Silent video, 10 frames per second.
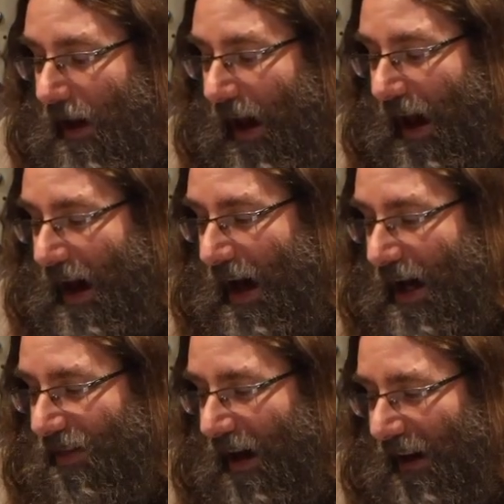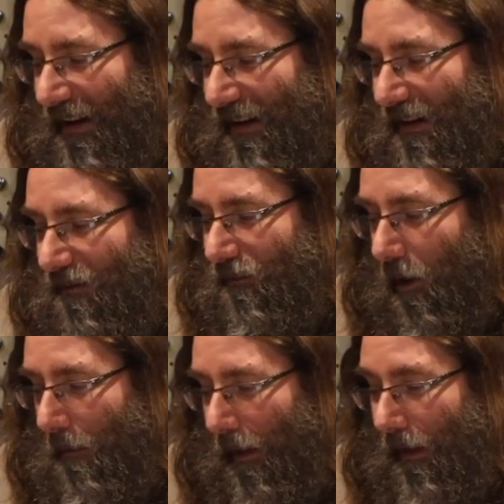And that's
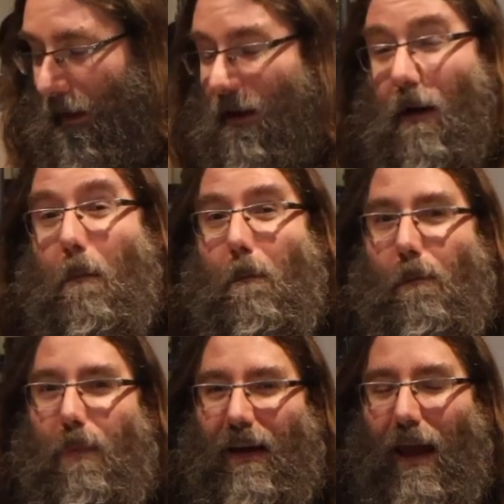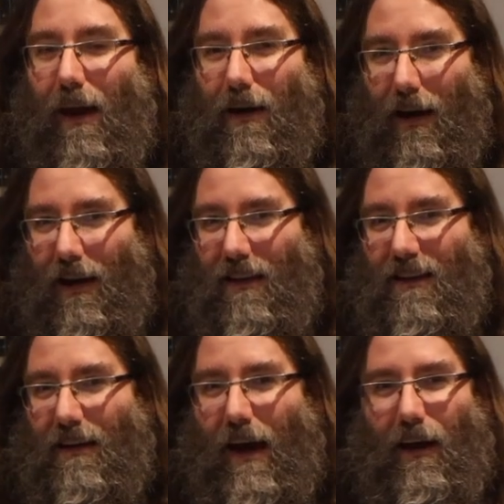a bit
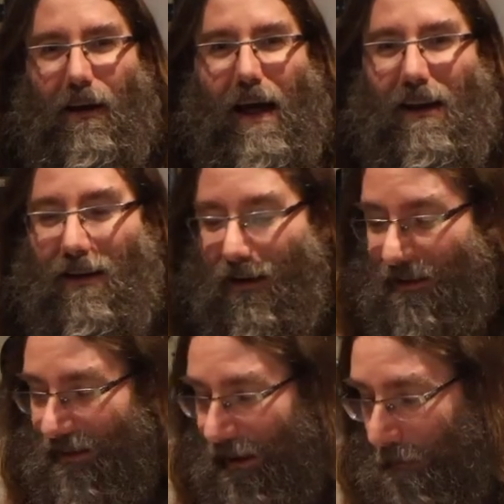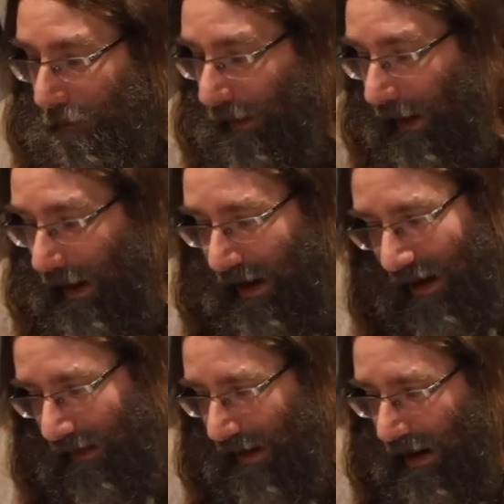precarious. I could accidentally slip
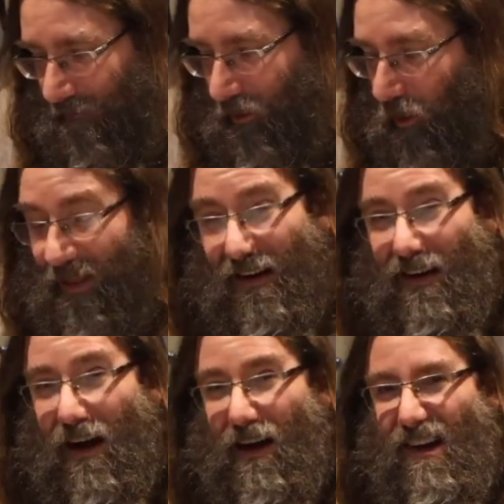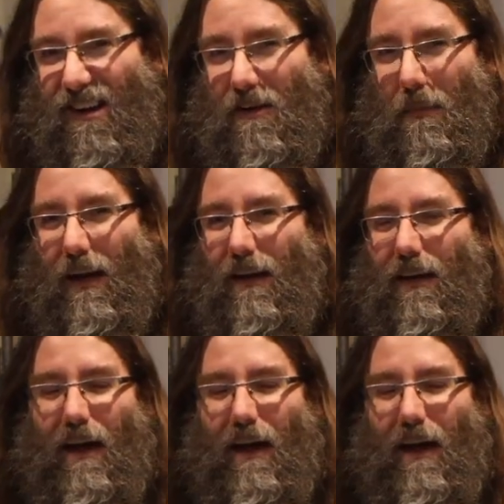and kind of ruin the entire instrument.